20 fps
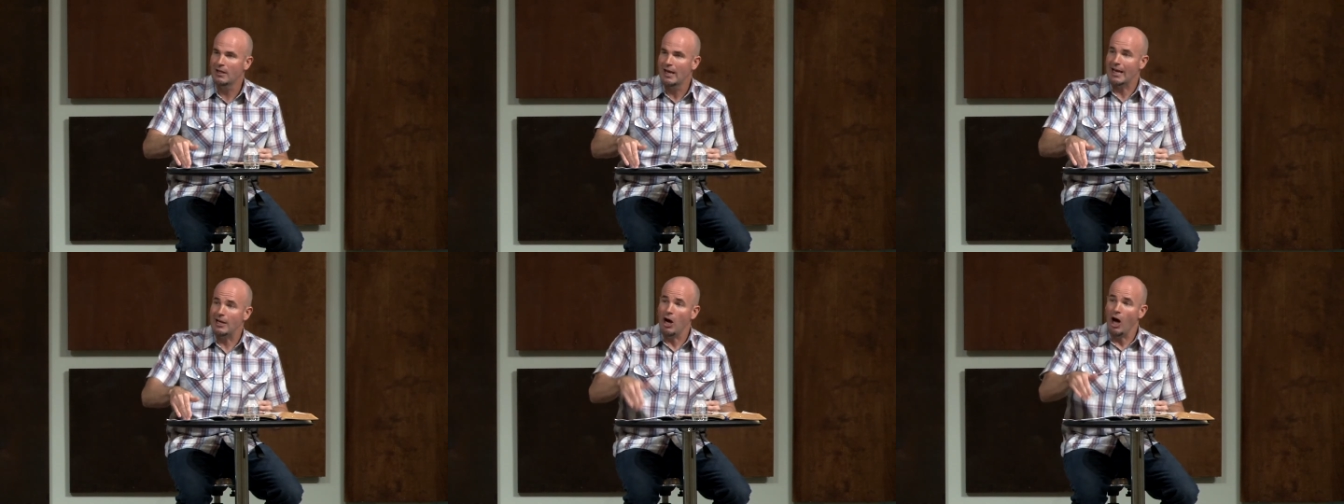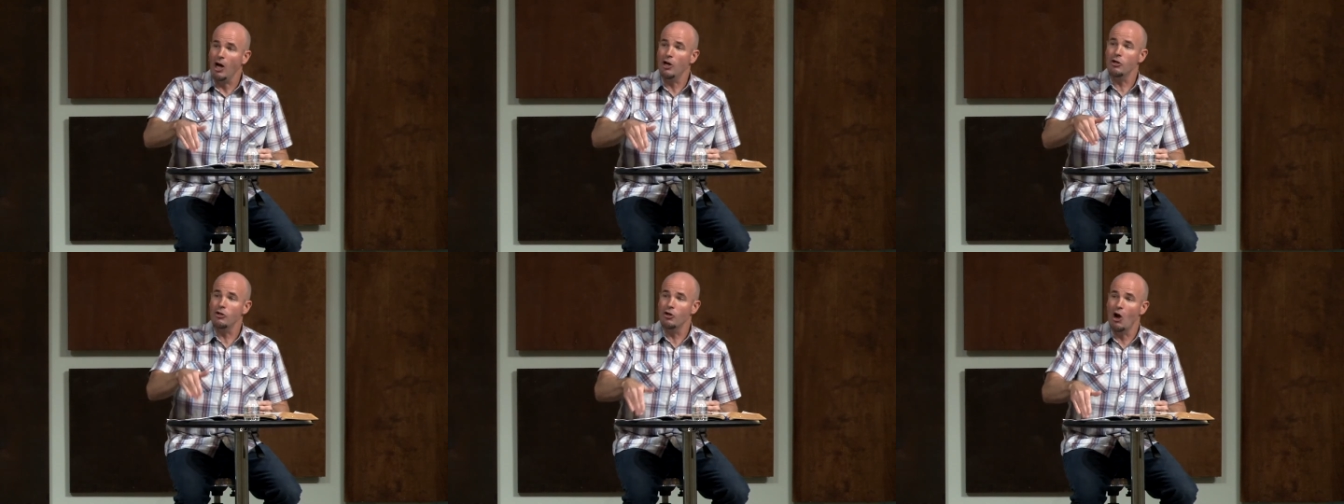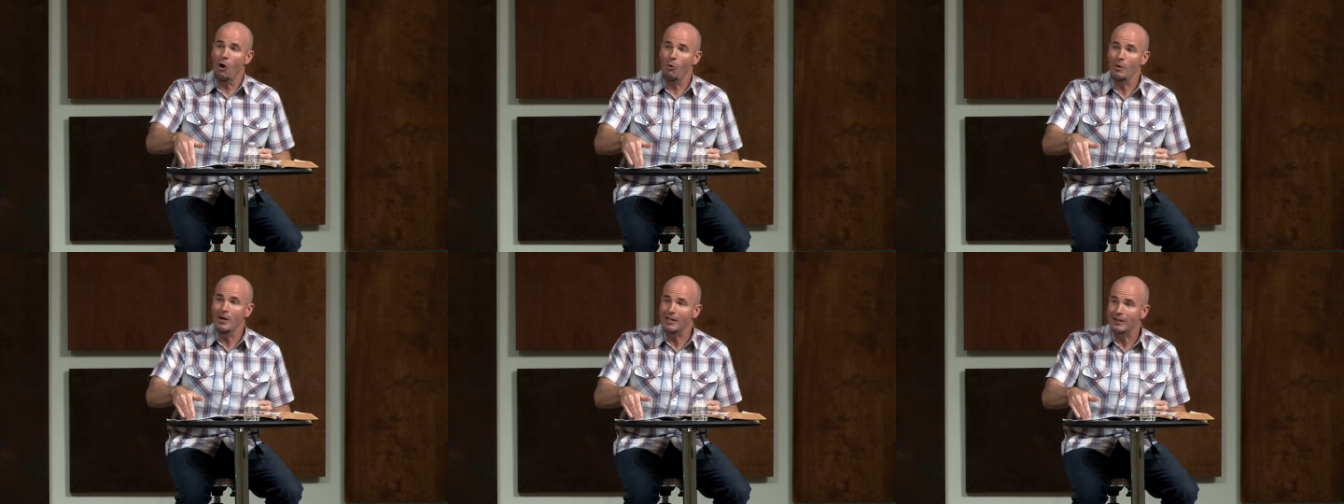And
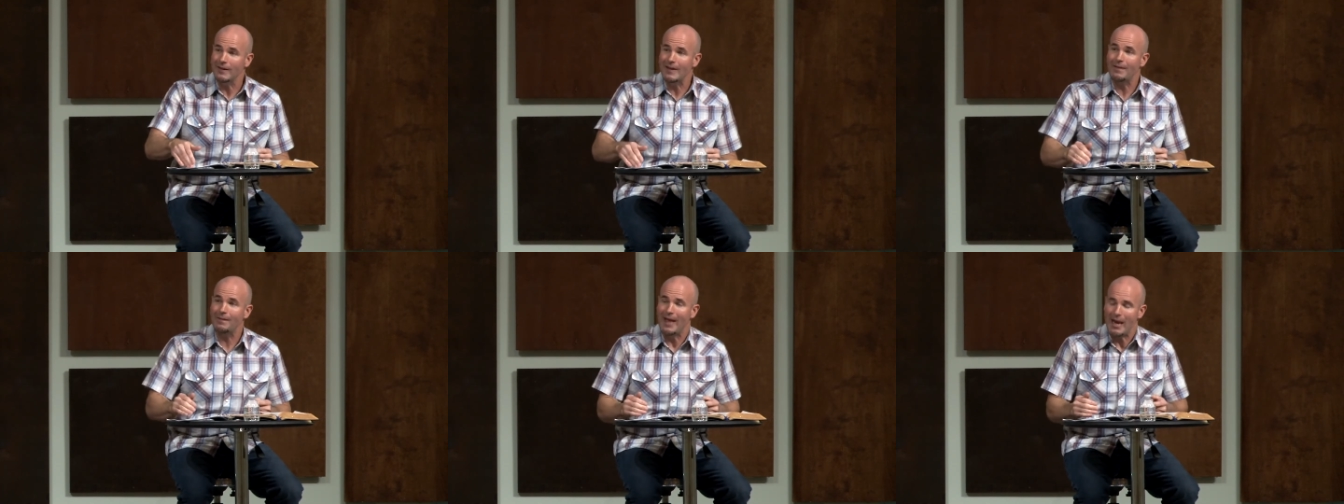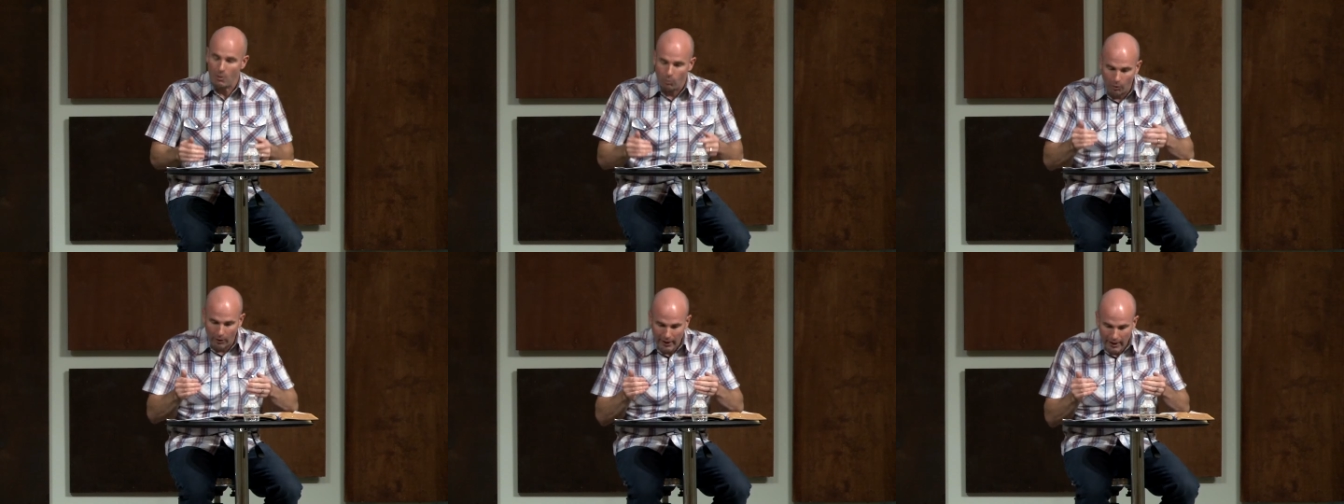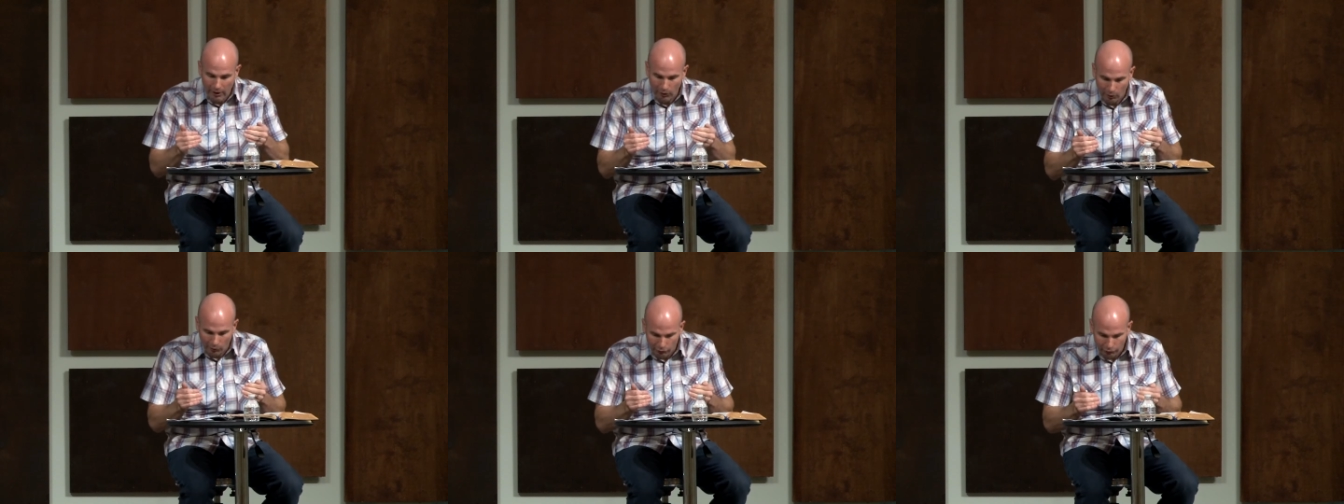unknowingly, they will
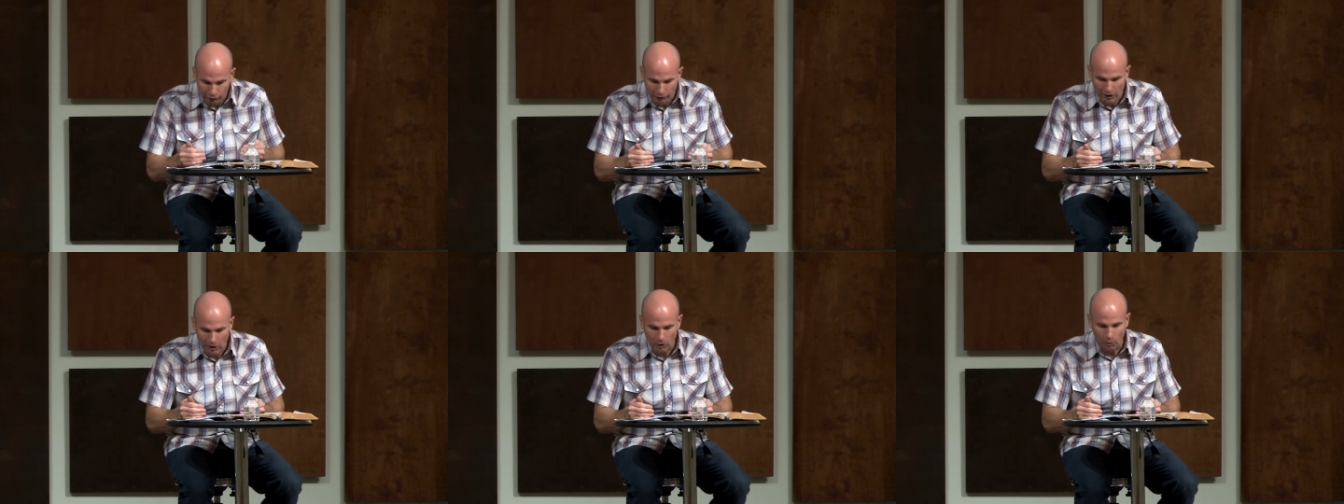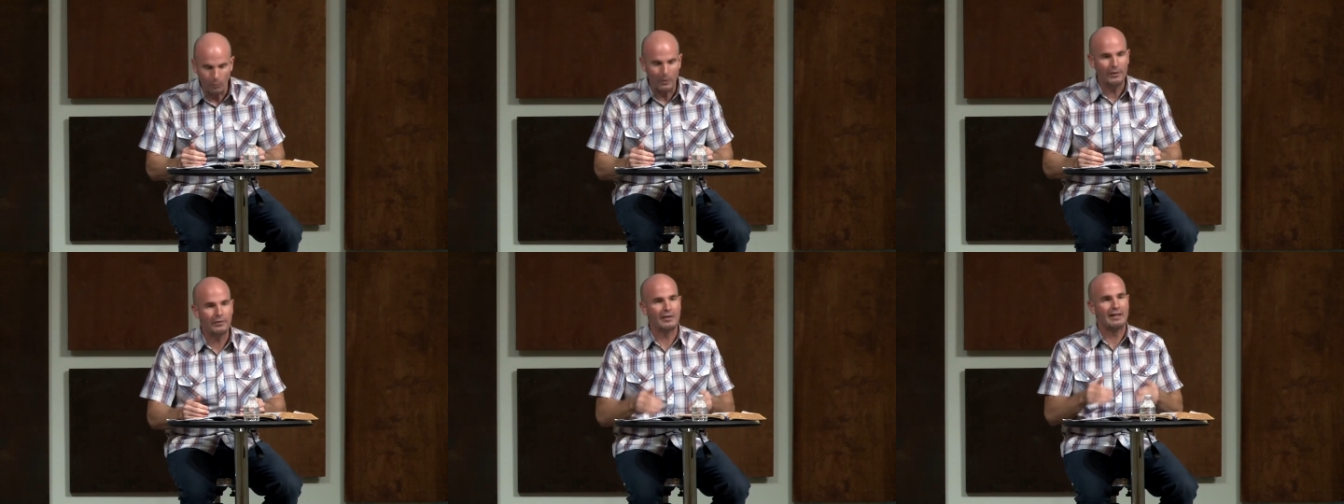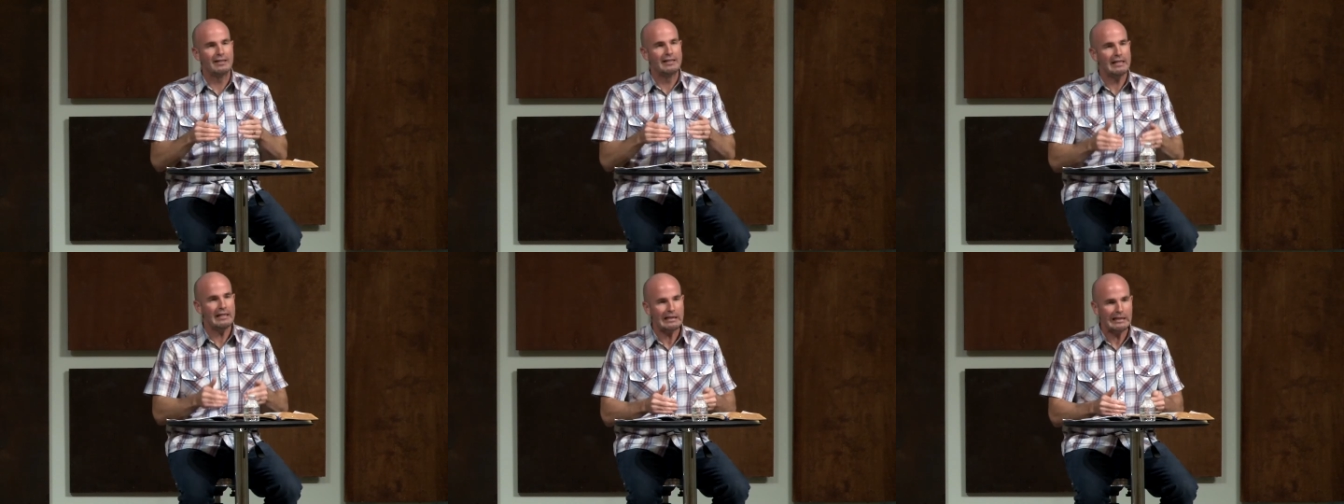interfere with the
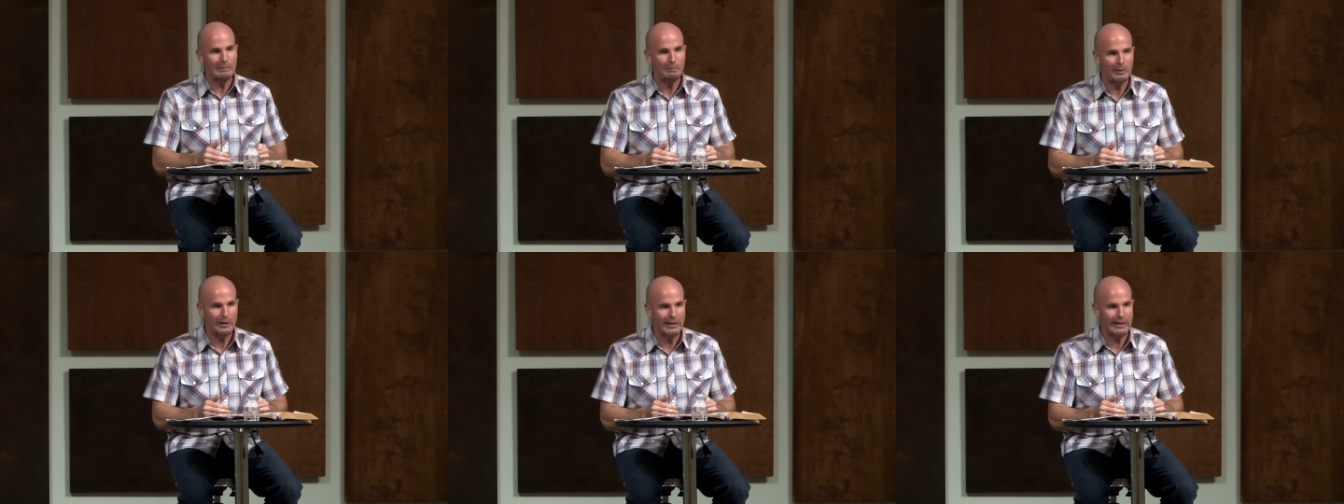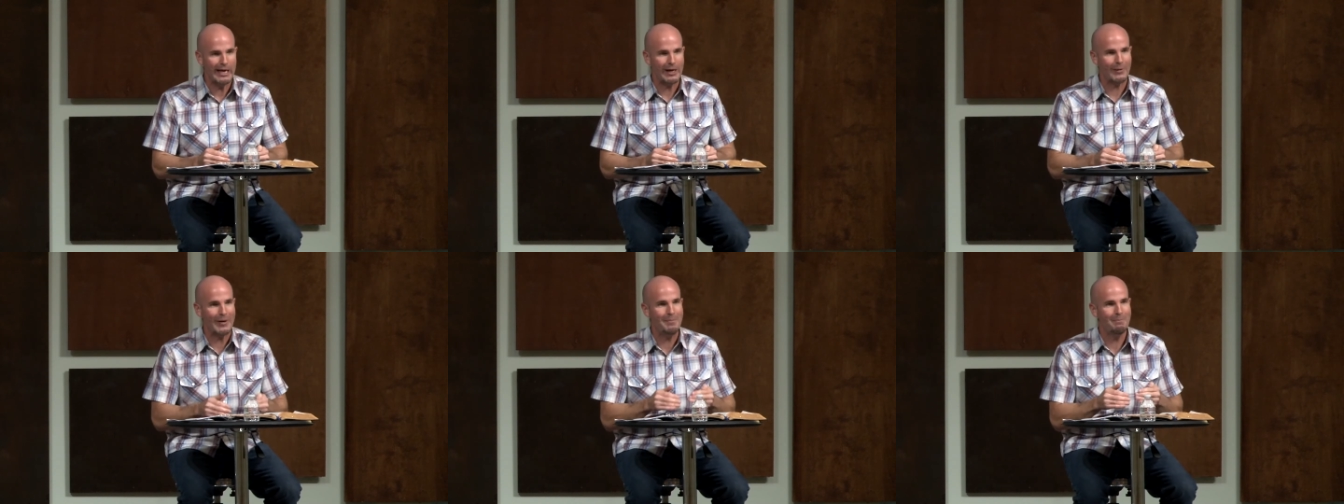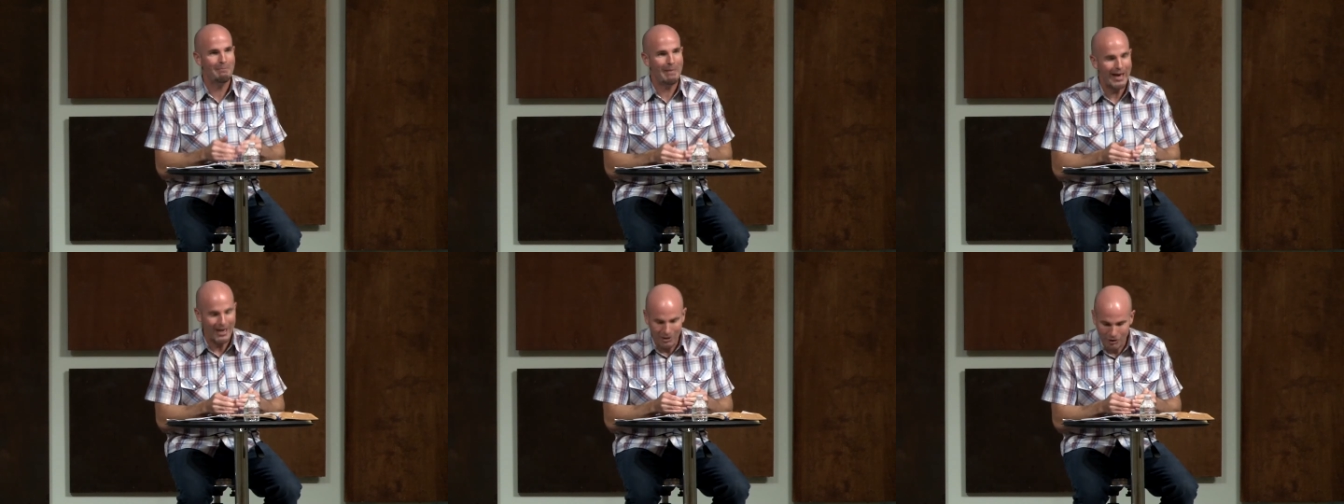disciplinary
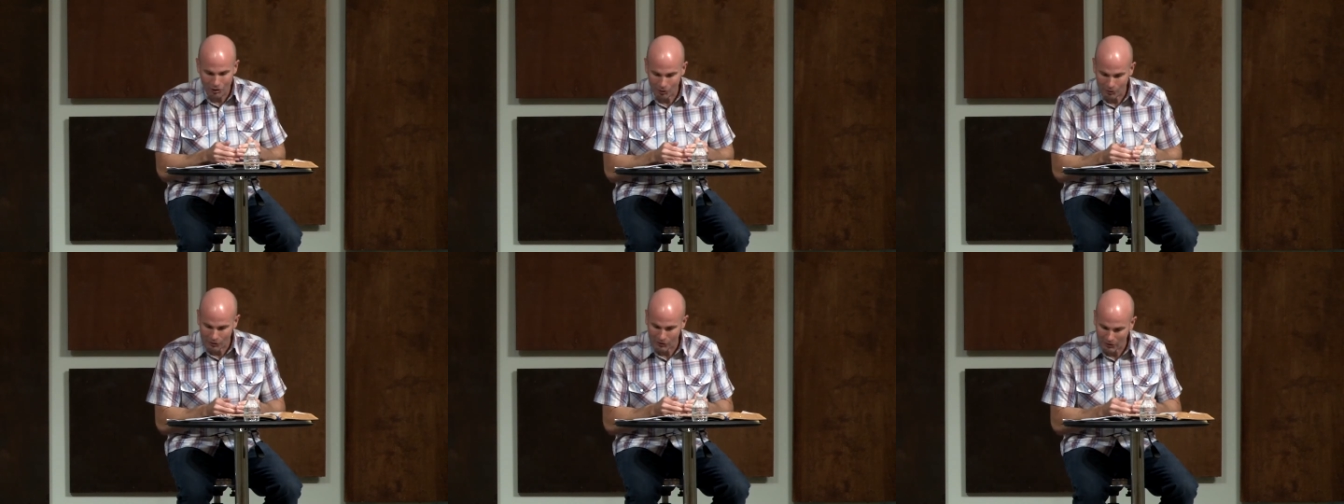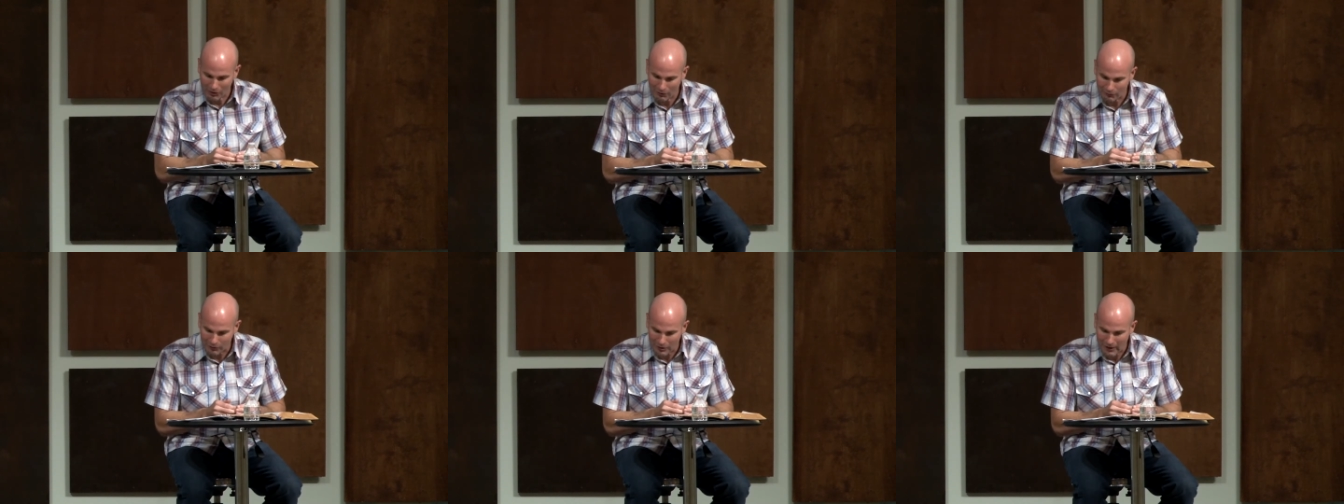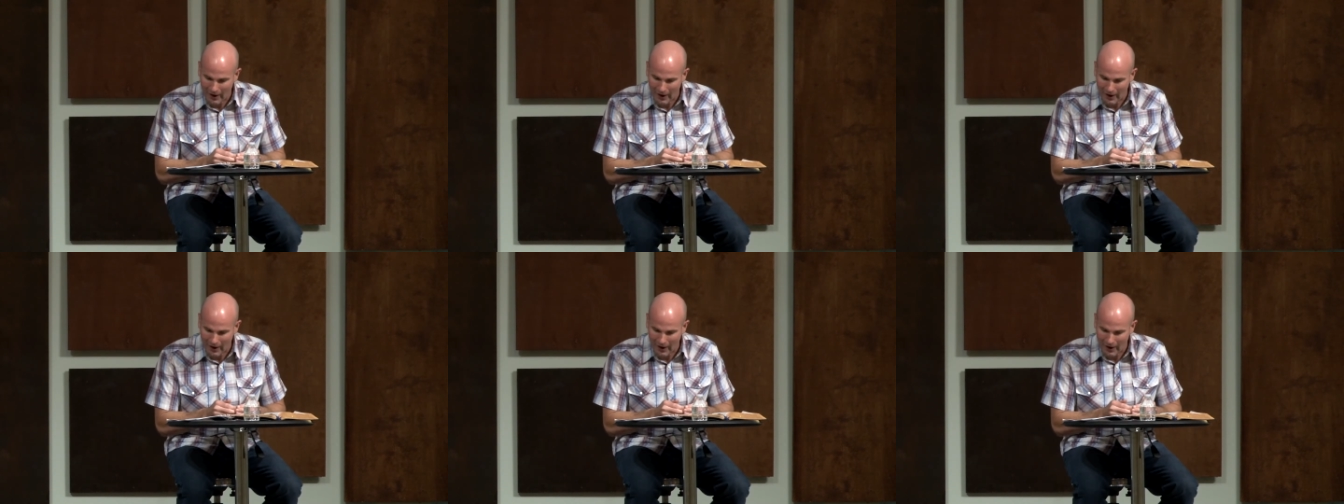measures of